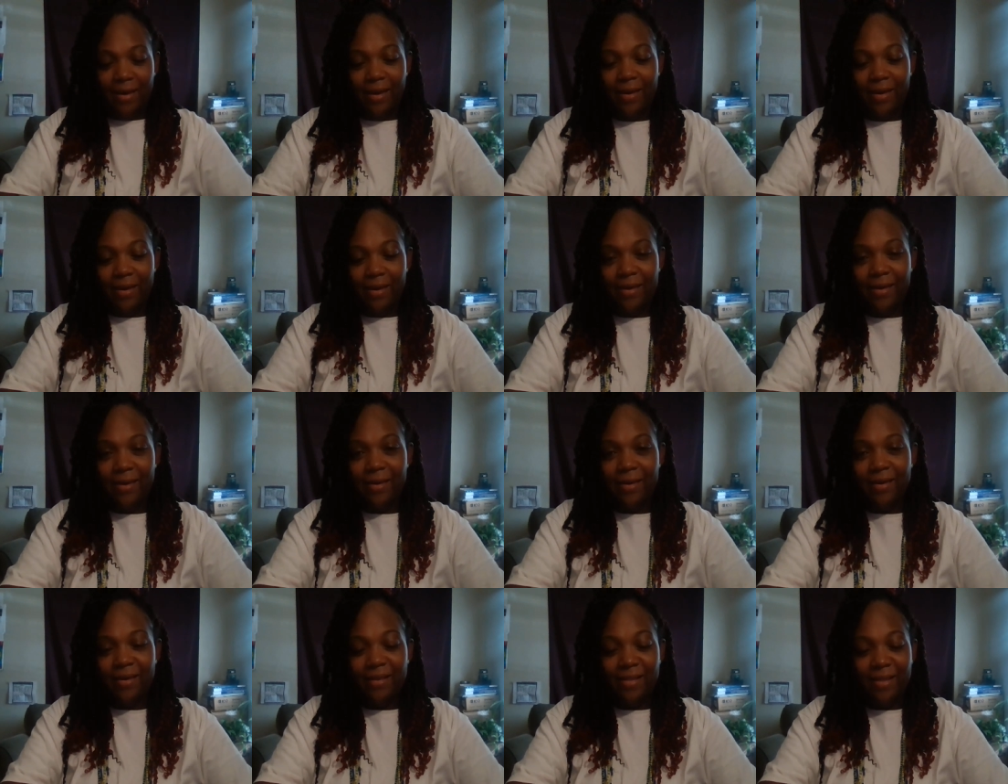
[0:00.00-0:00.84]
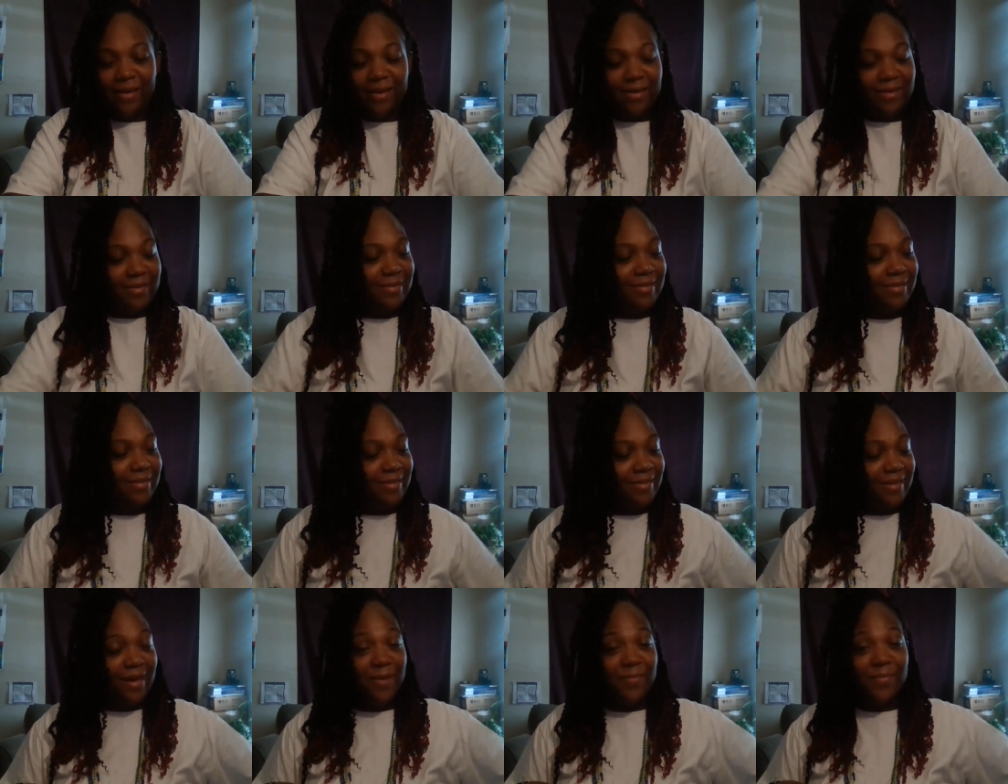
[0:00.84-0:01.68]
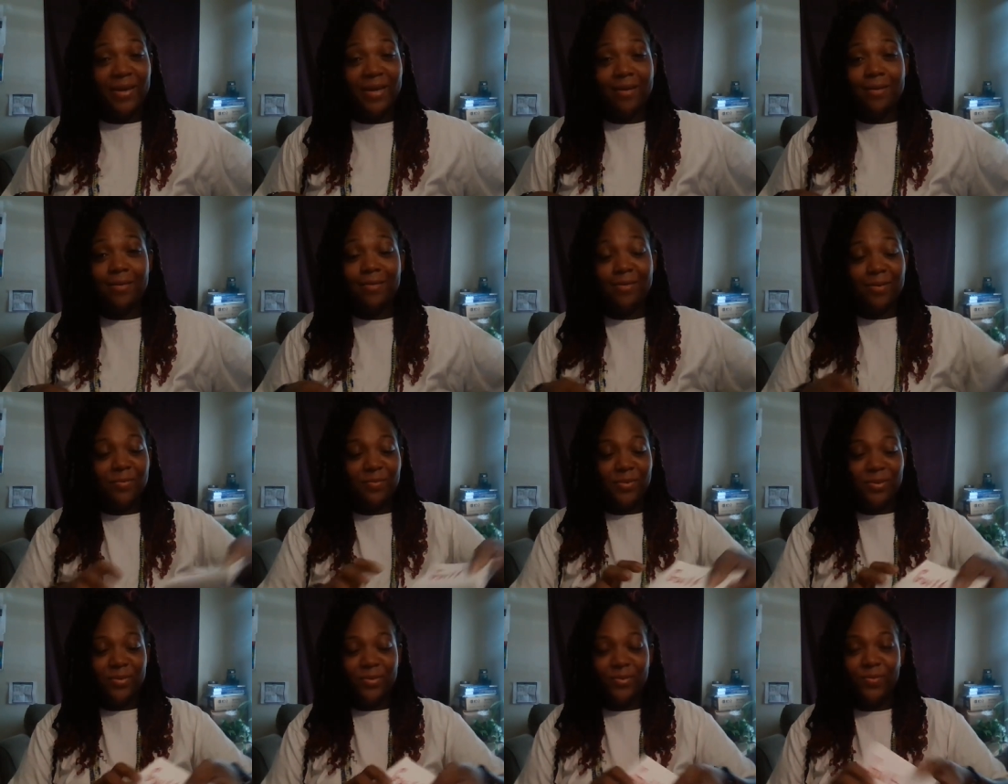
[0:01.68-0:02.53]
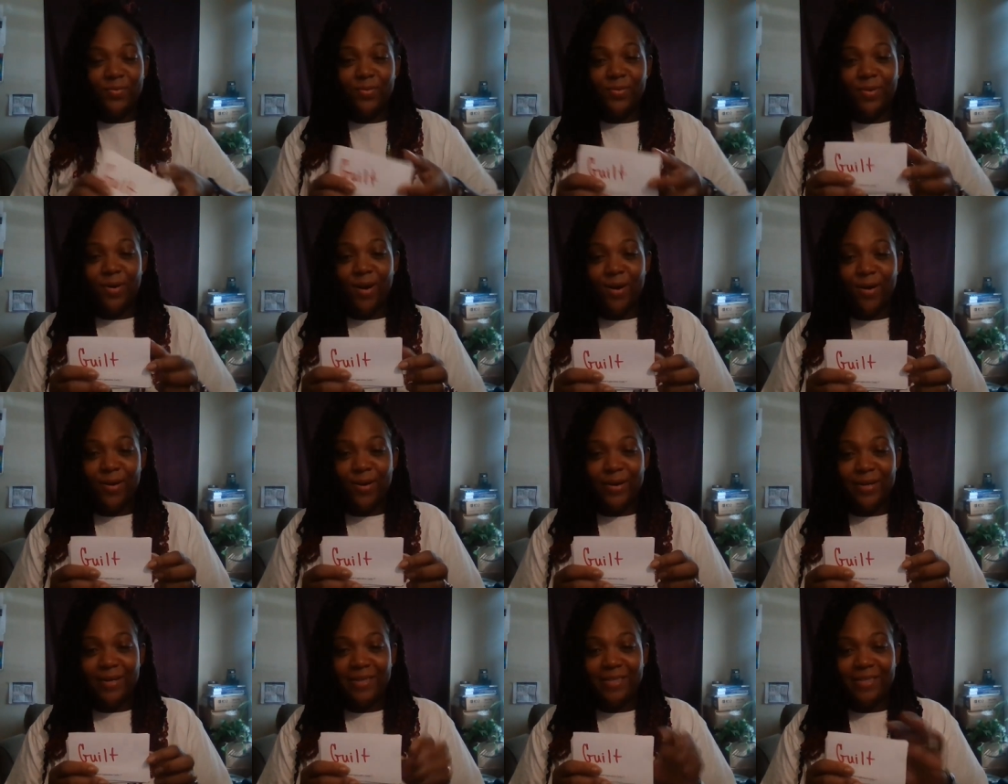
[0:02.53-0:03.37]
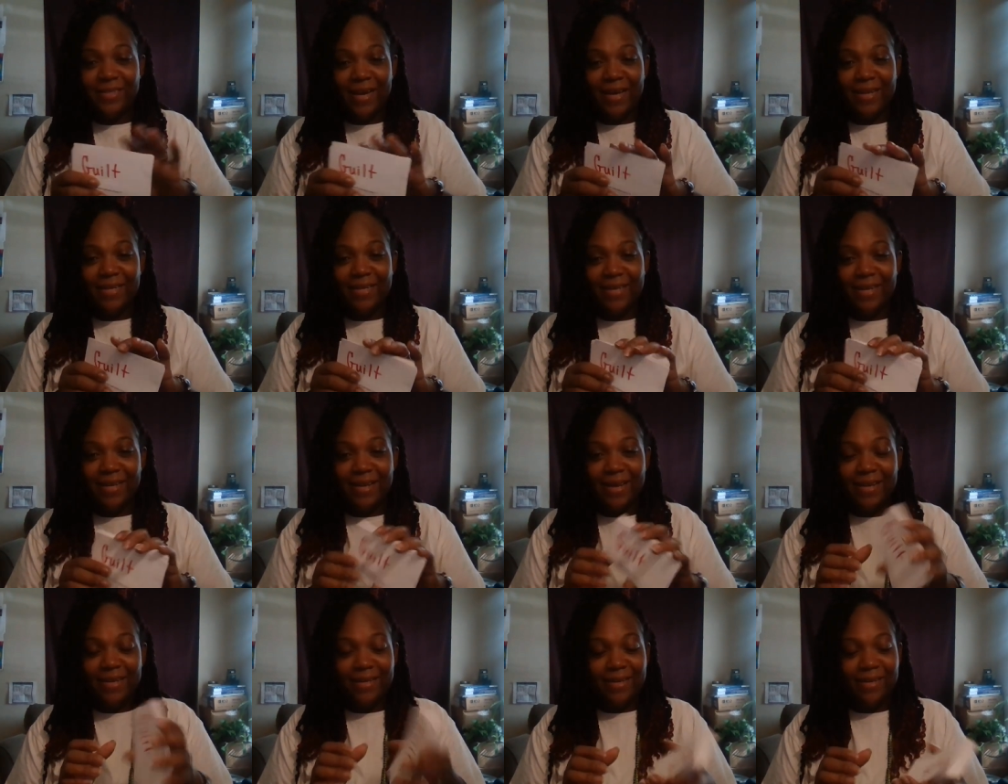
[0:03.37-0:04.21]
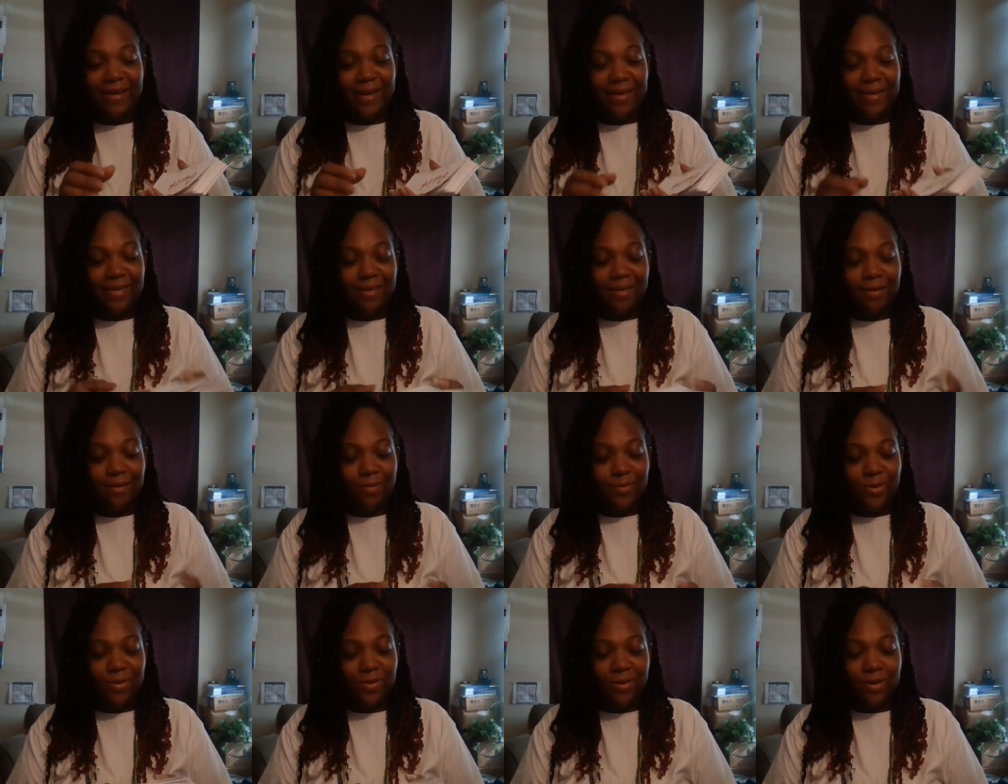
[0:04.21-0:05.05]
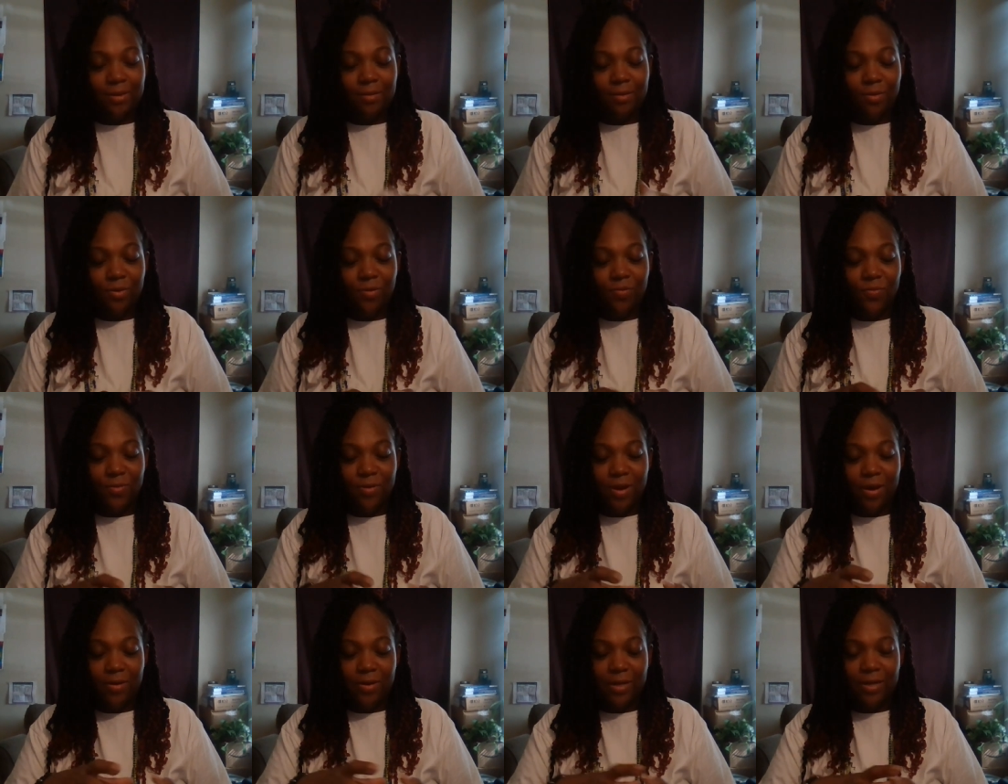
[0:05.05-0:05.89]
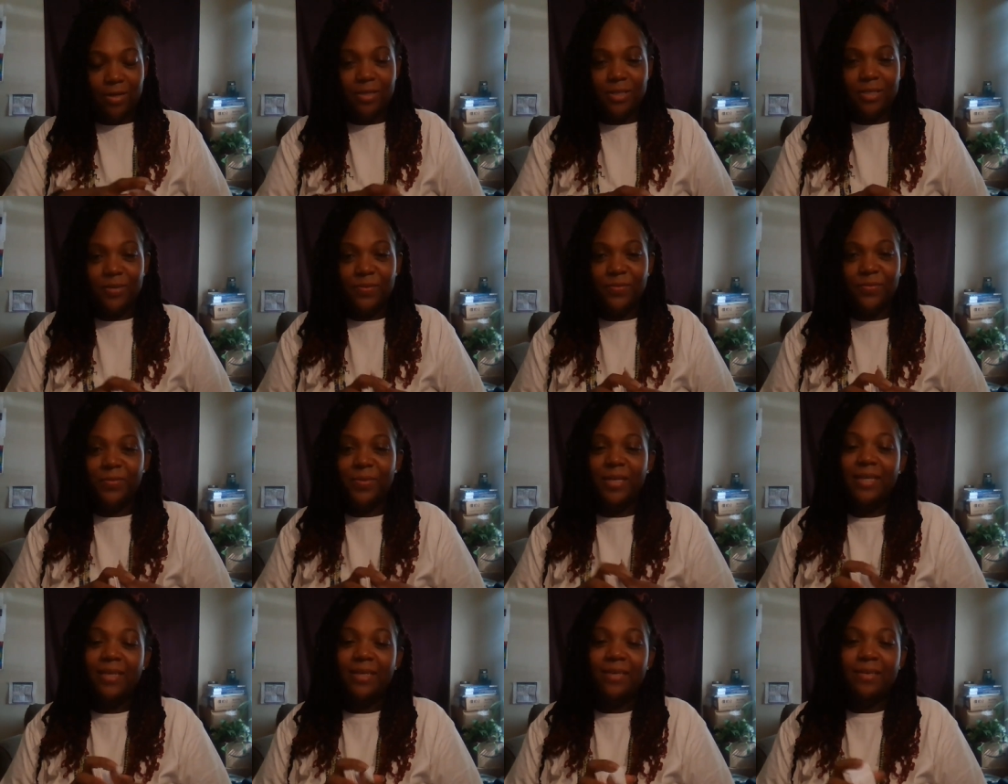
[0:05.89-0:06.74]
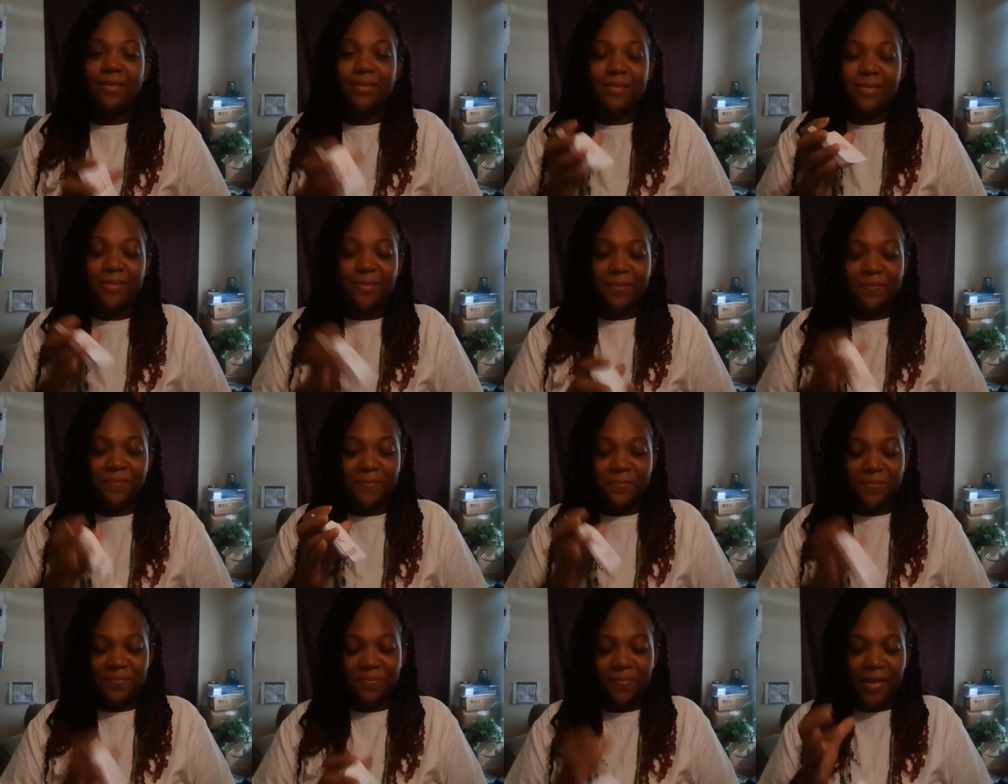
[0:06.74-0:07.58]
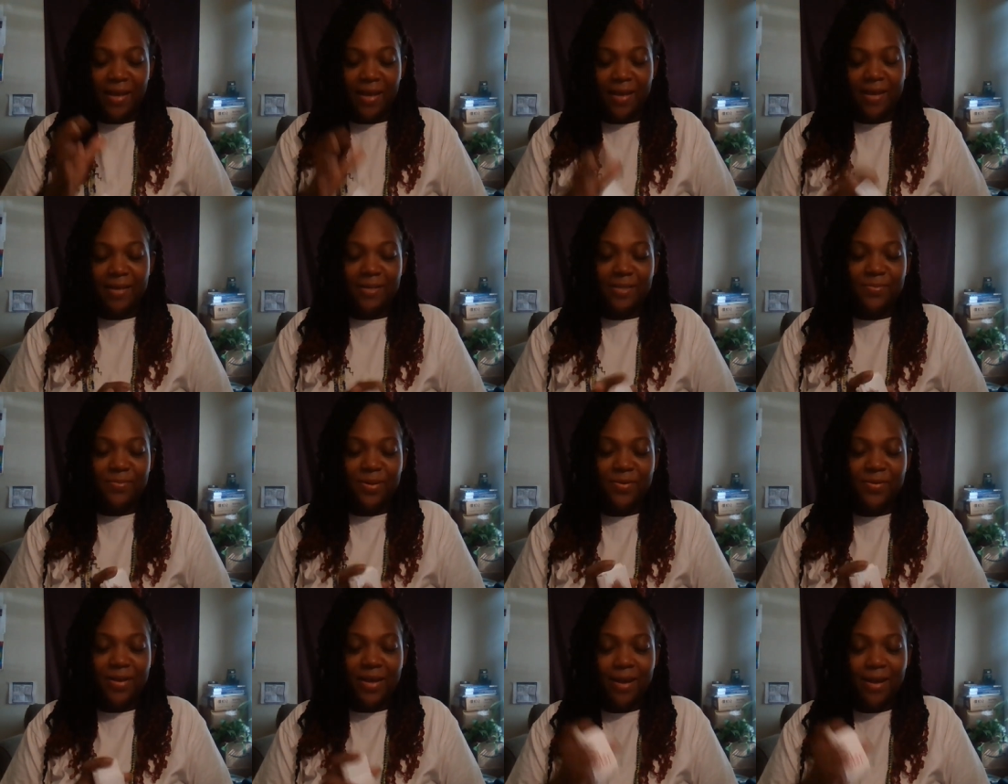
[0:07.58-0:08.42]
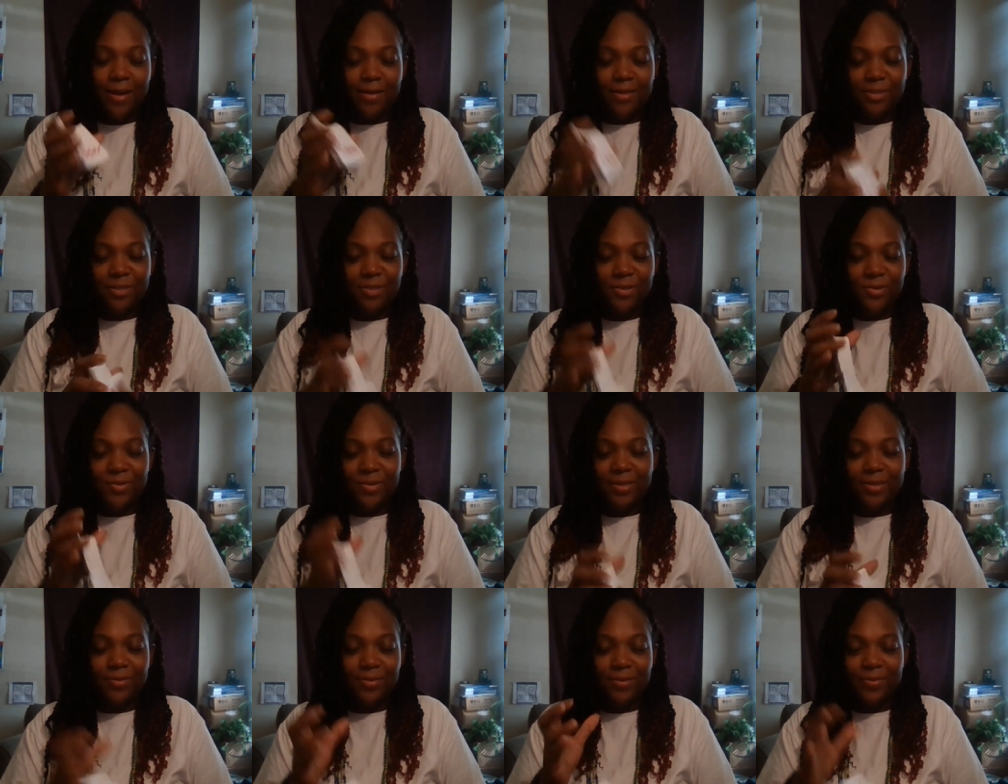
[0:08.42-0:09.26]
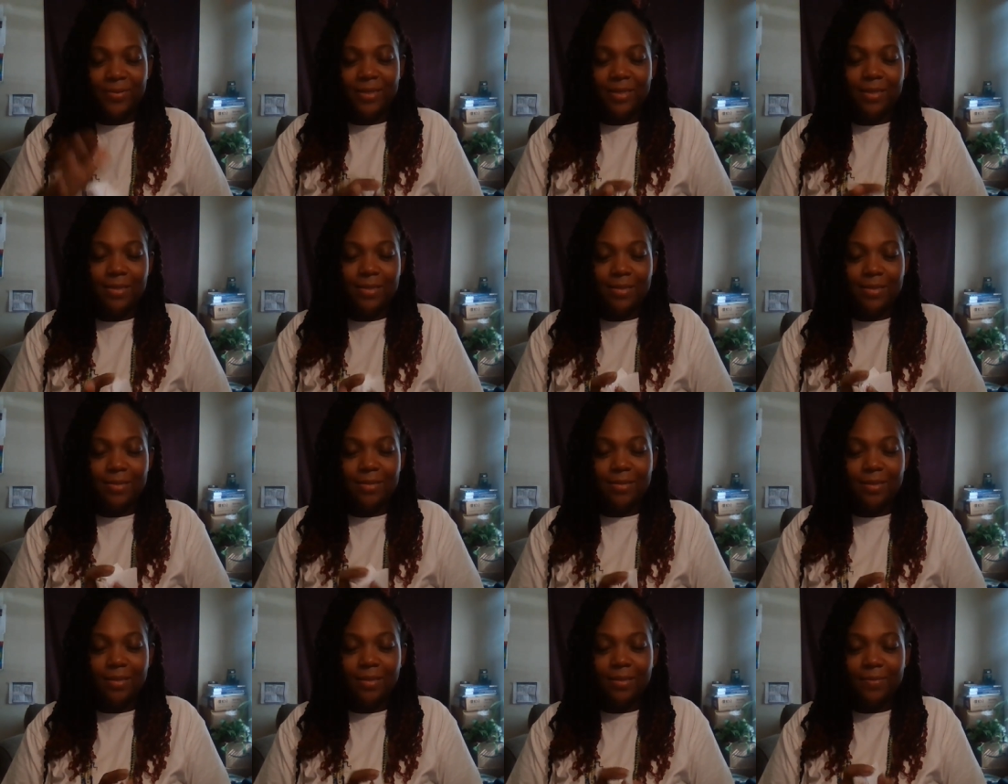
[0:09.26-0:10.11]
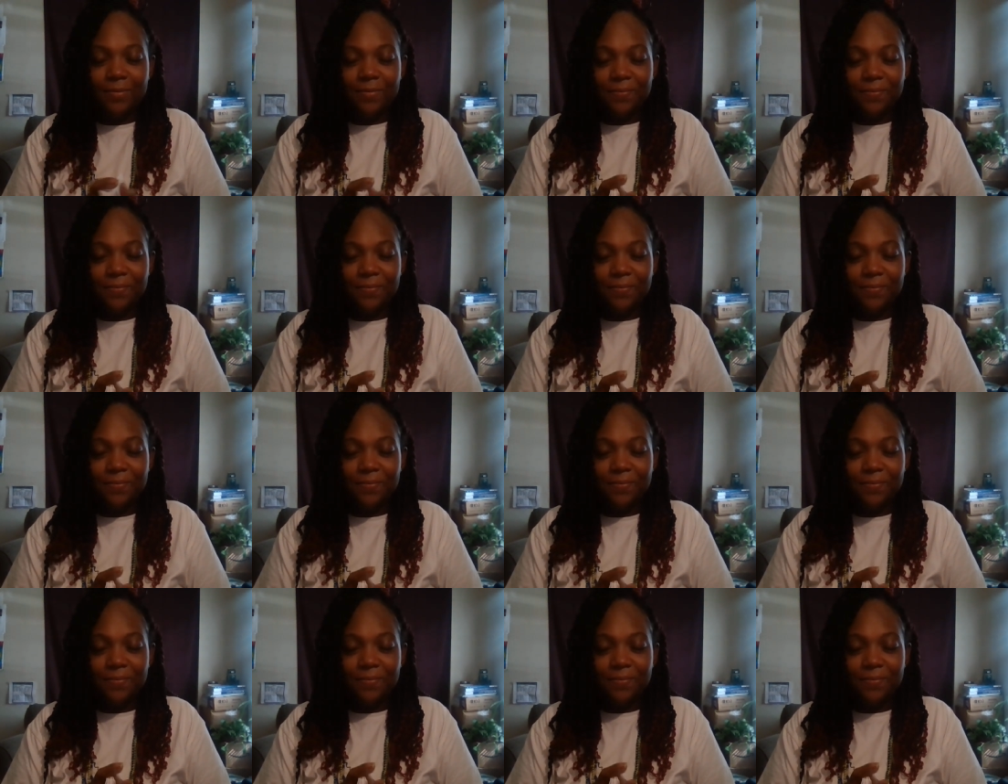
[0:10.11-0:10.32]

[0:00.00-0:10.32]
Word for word: And let's, I made us some beautiful cards. I did, I did, I did. We're going to get the overall energy from these. Spirit guys show us what we need to see.